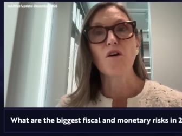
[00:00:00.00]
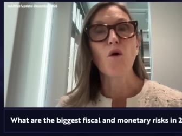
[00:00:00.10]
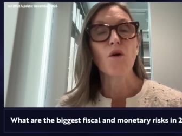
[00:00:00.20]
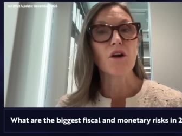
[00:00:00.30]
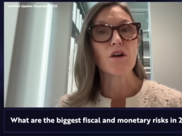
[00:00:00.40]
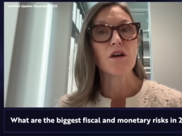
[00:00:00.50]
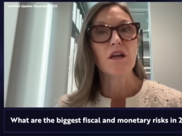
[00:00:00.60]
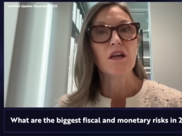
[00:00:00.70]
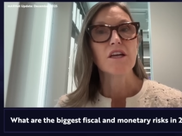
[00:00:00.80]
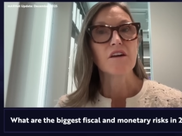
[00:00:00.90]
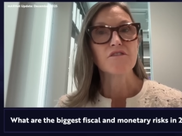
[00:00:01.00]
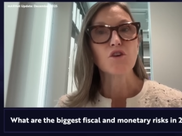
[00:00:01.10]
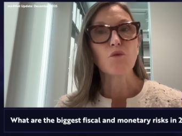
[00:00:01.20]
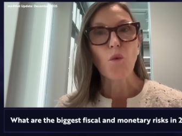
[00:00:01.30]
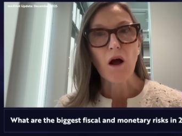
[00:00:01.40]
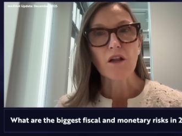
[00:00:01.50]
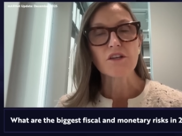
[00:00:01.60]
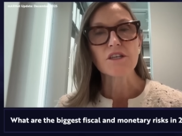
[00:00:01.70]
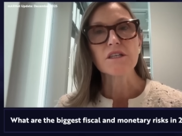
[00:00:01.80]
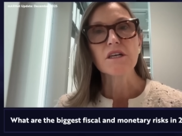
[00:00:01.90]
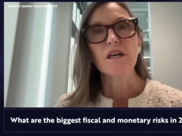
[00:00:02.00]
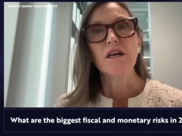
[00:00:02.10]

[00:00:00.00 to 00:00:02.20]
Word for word: or Governor Waller,